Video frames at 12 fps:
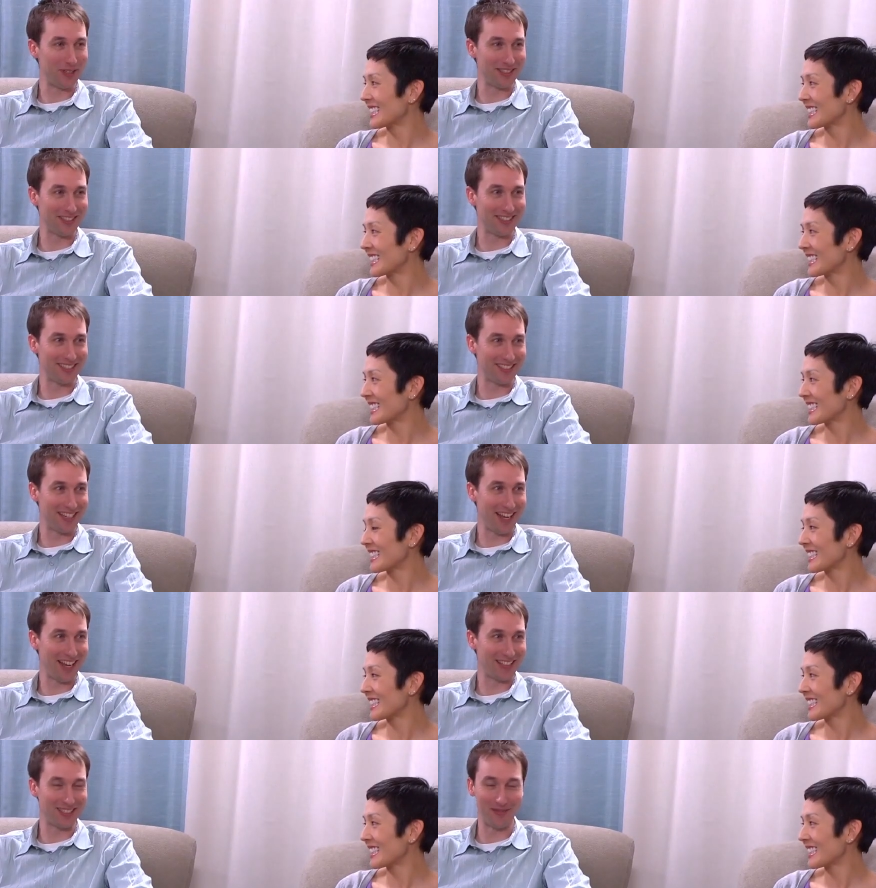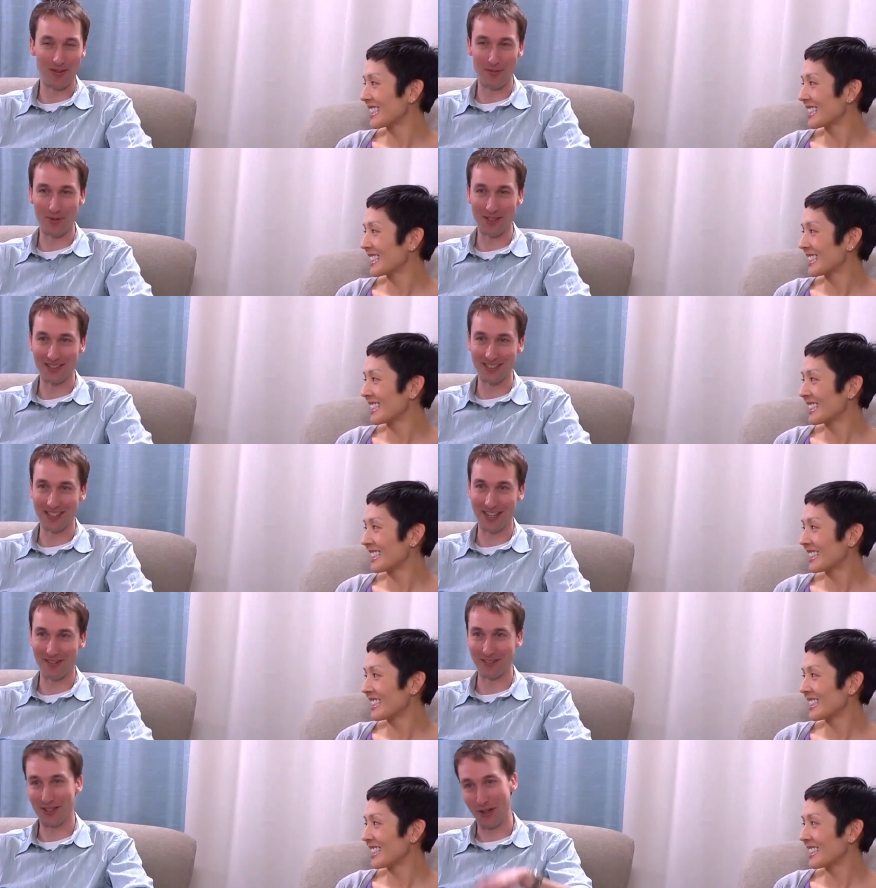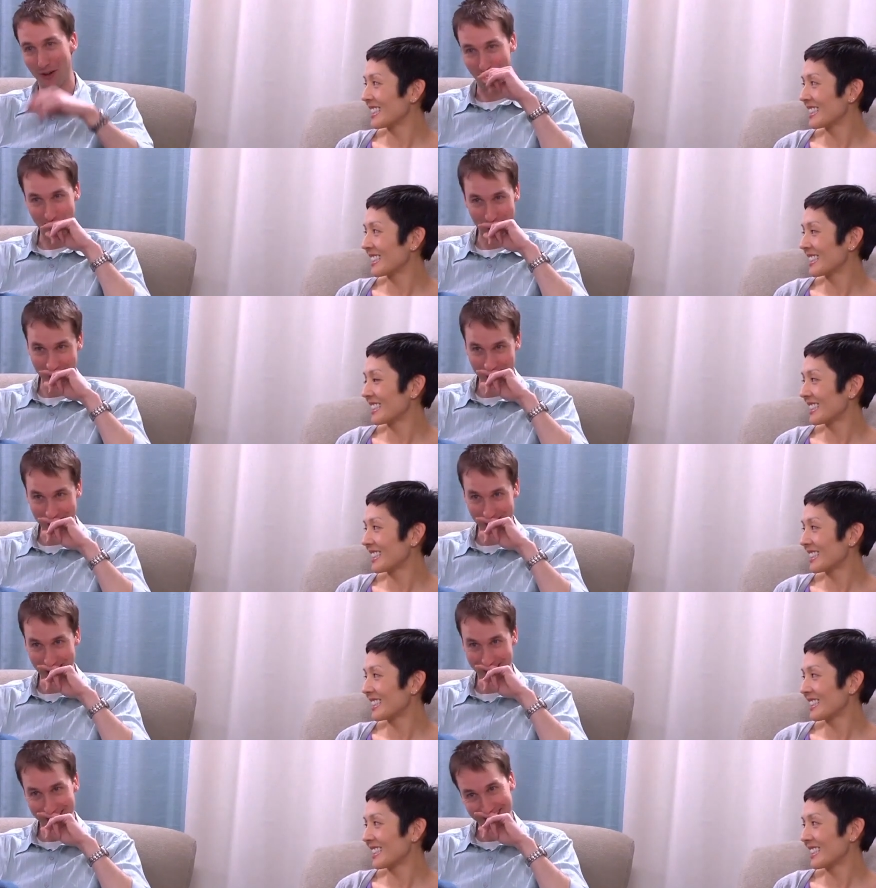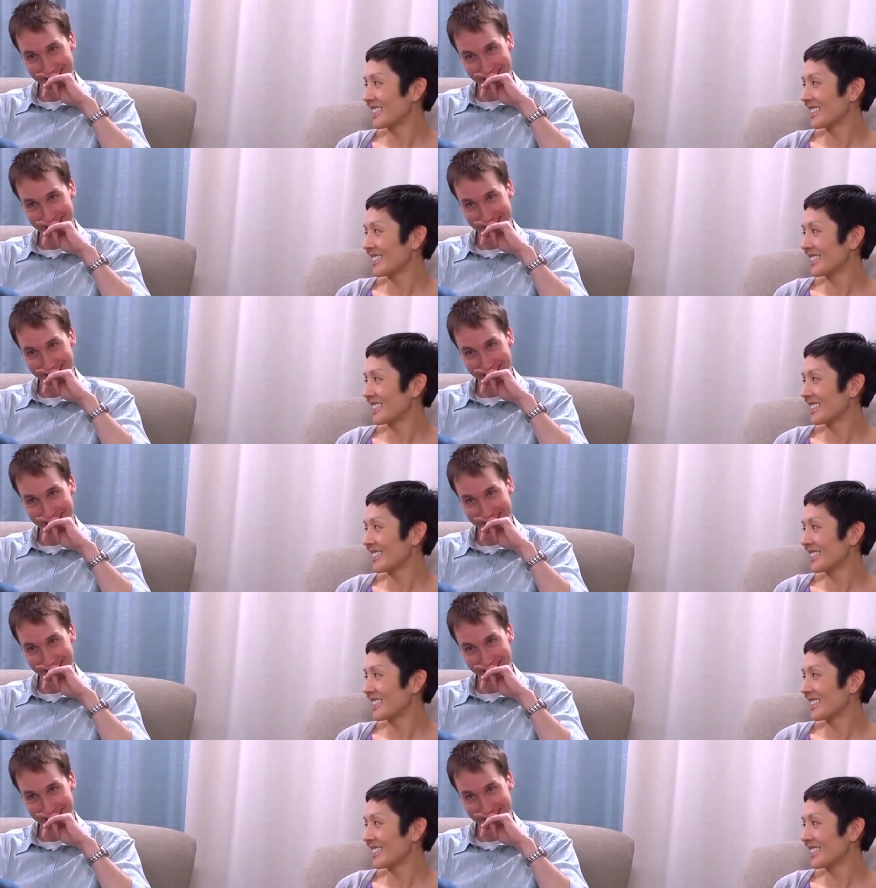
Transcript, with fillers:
Speaker 1: It just adds the amount of places I have to go every single day.